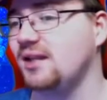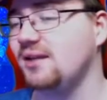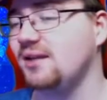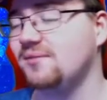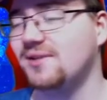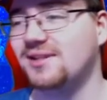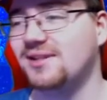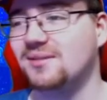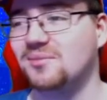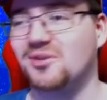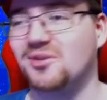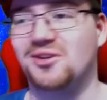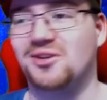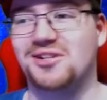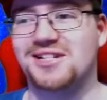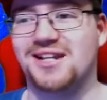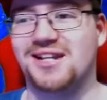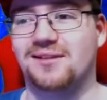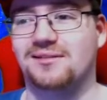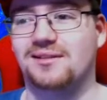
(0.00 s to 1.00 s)
even the blue
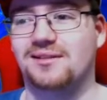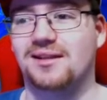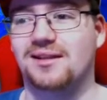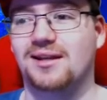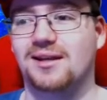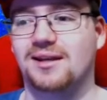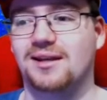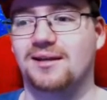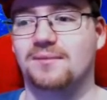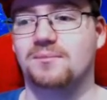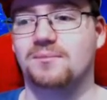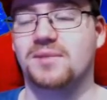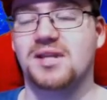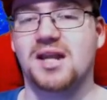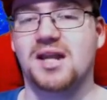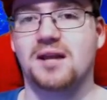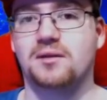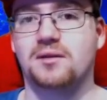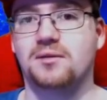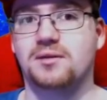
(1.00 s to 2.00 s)
shell
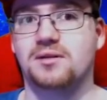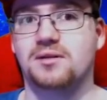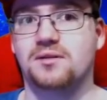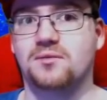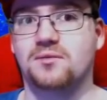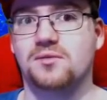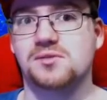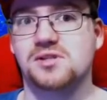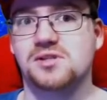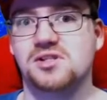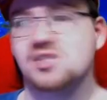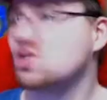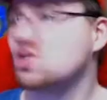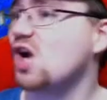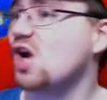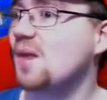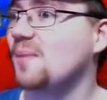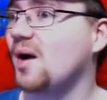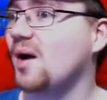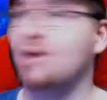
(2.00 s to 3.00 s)
banana, and of course a
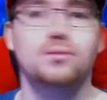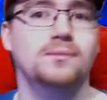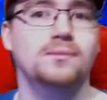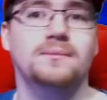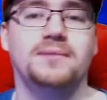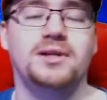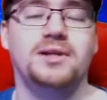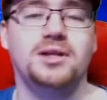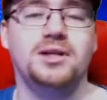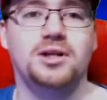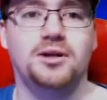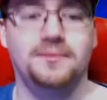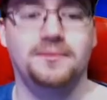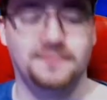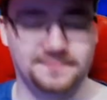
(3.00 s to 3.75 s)
snowball. you know,